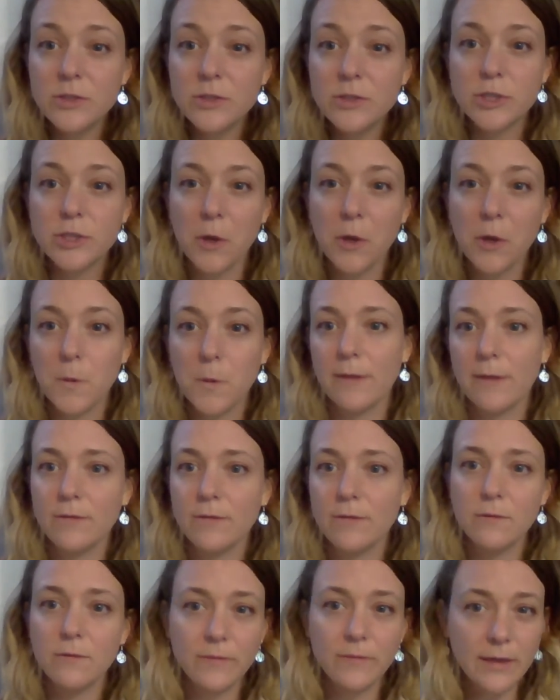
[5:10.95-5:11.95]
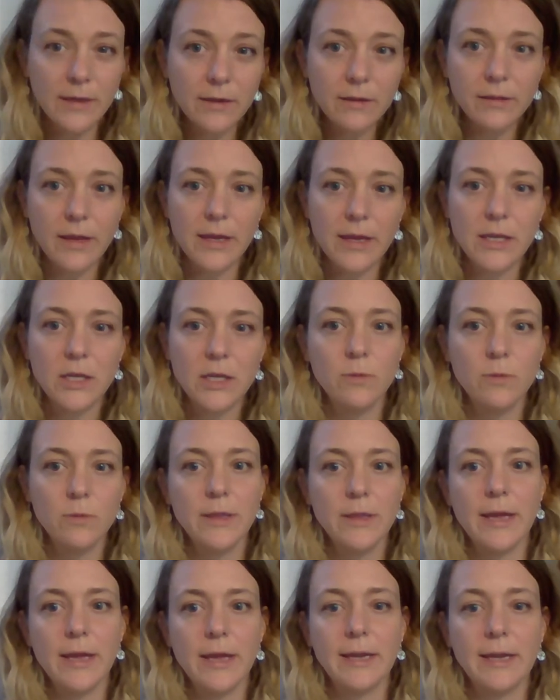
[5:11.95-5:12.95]
So if you feel like you
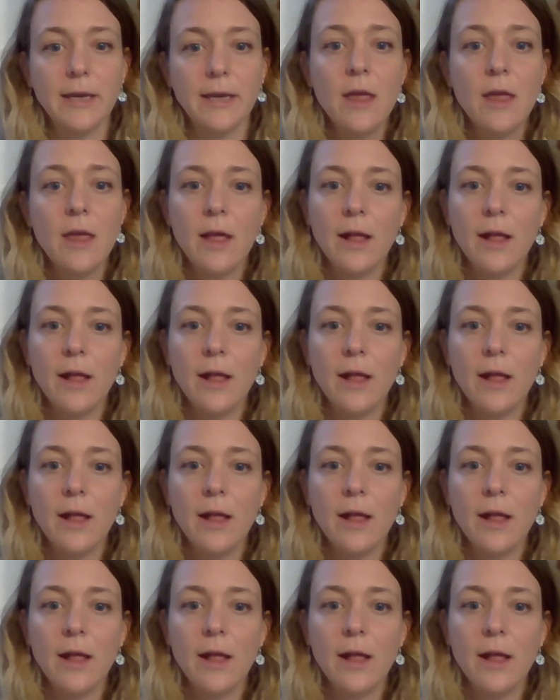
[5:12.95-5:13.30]
would like